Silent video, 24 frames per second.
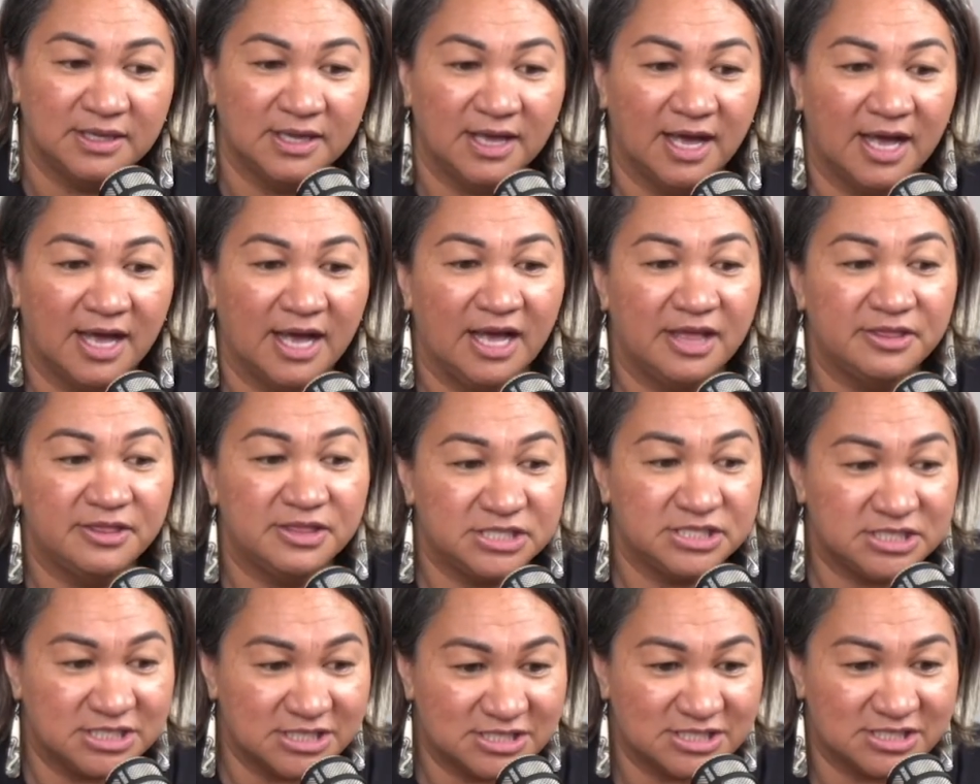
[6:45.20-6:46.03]
the
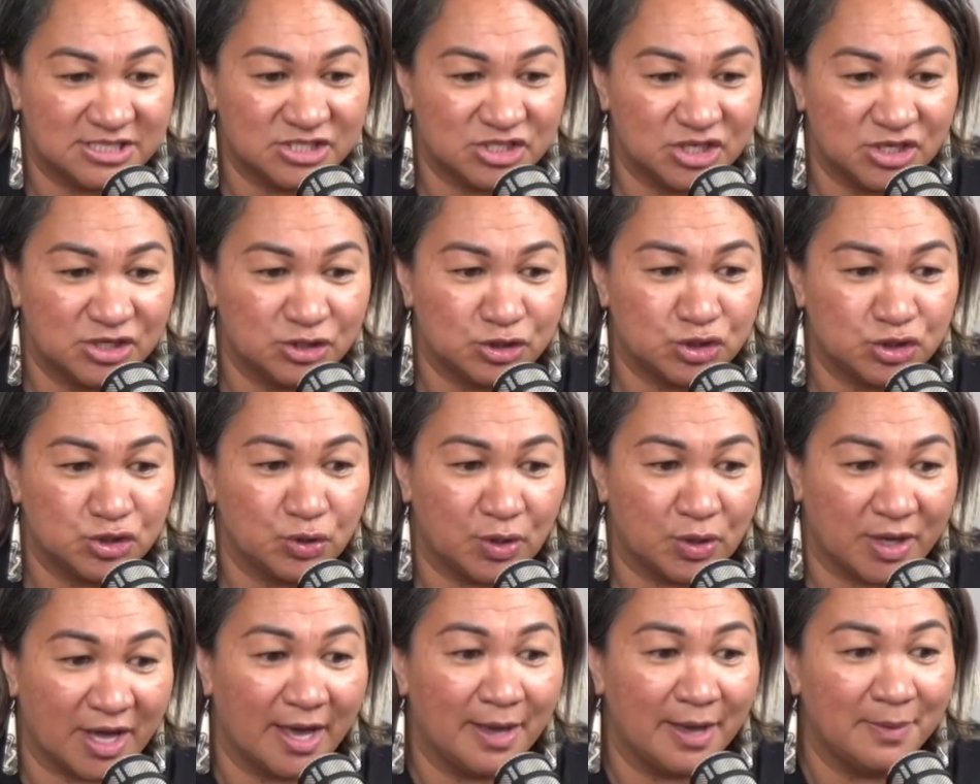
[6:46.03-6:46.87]
decision to
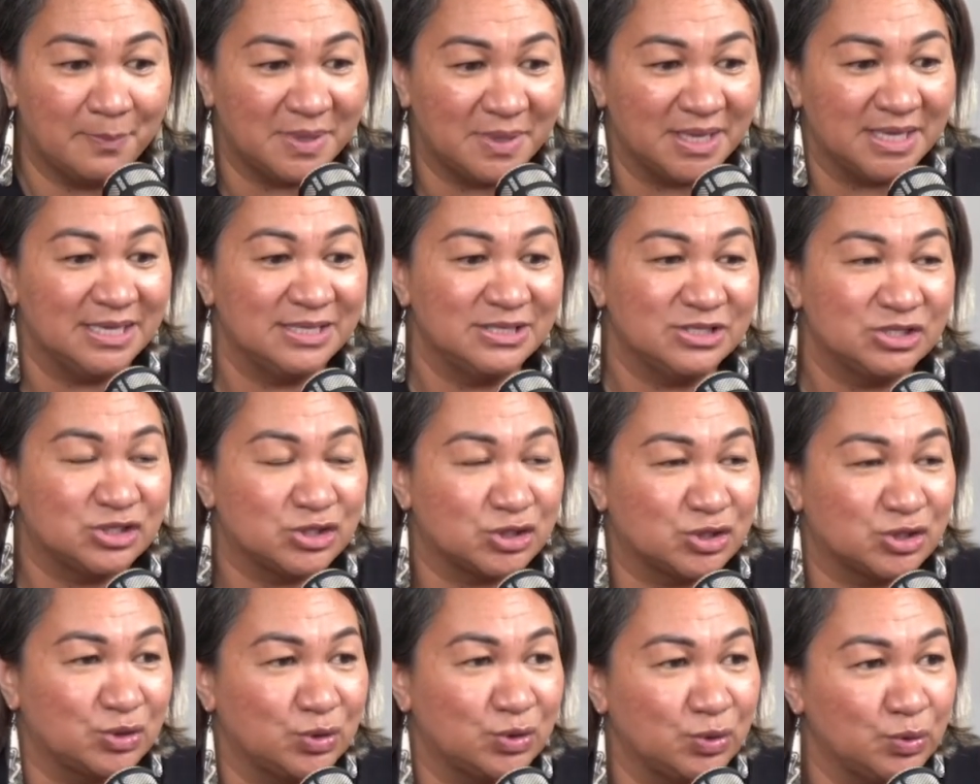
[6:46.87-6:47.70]
come
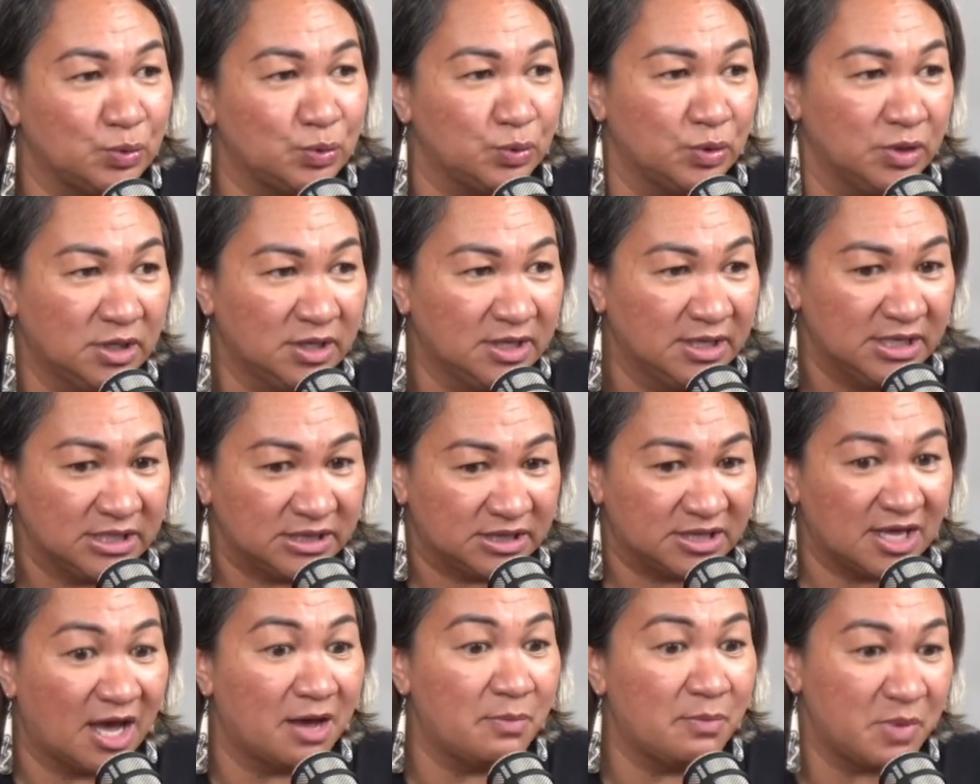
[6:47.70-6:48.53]
into
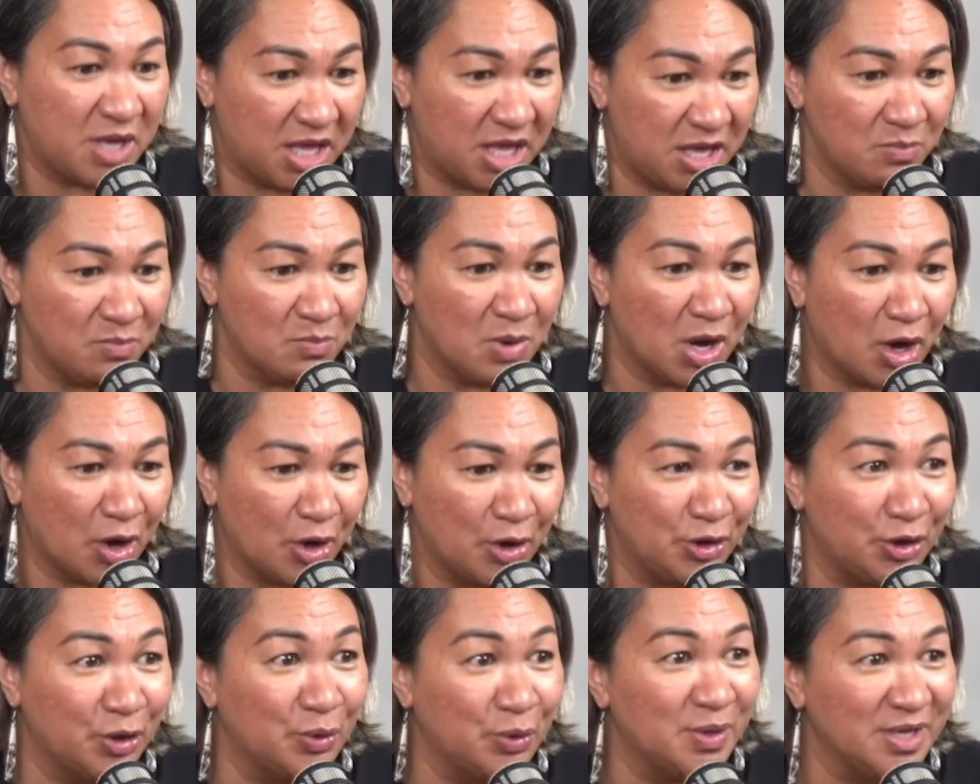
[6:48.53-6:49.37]
Tāmaki
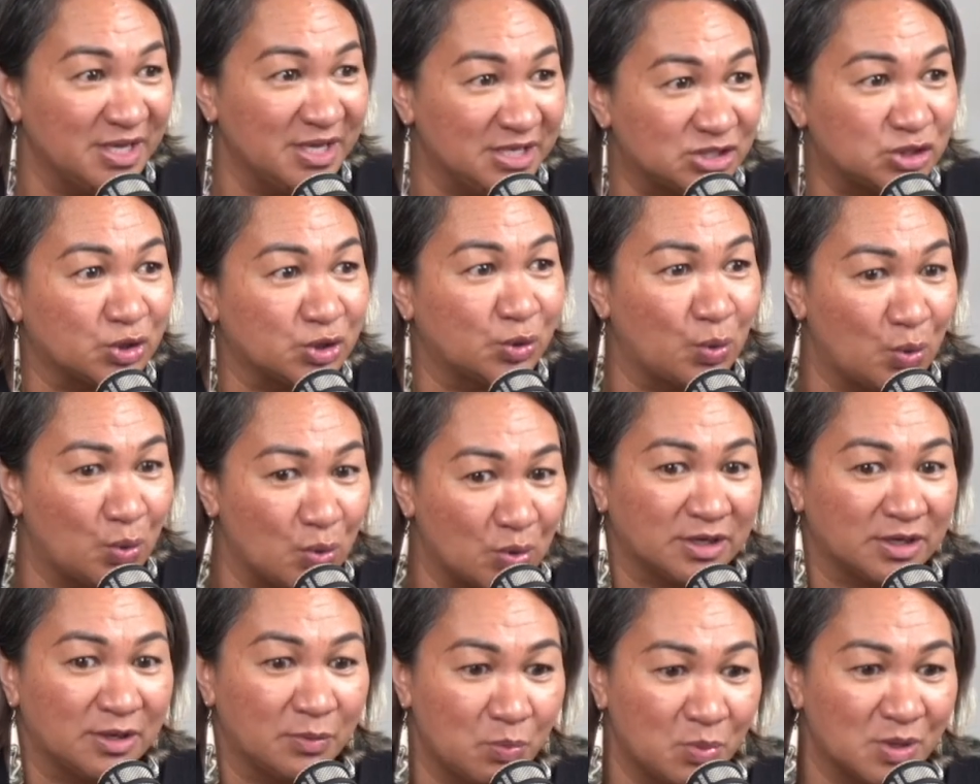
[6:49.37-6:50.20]
Makaurau, into
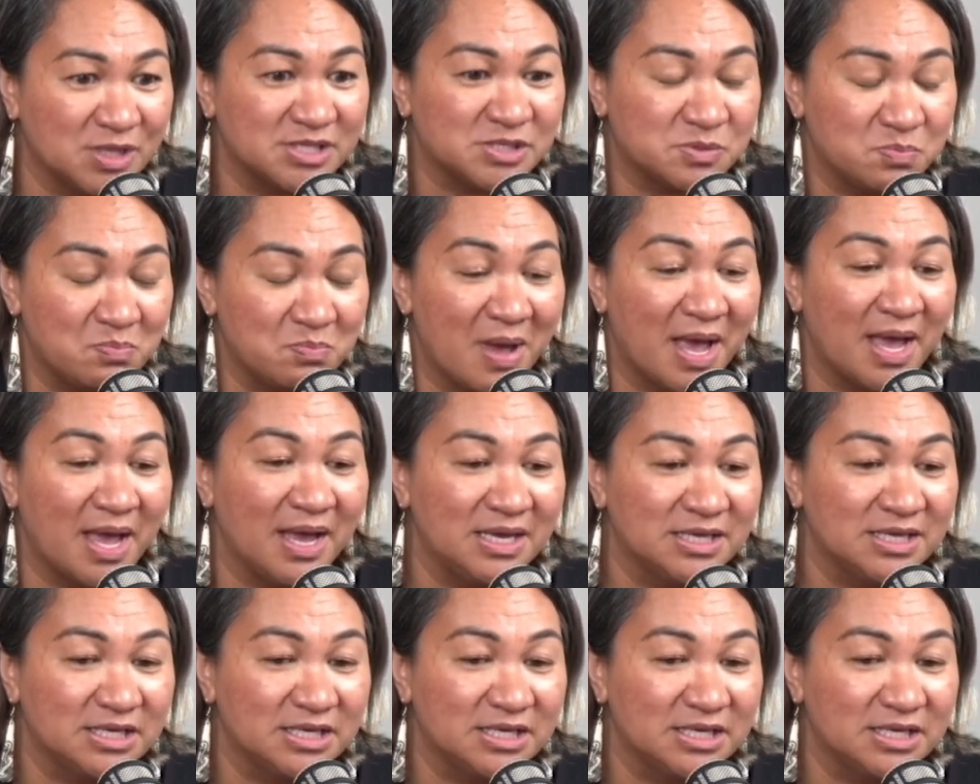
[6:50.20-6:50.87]
Auckland, was made.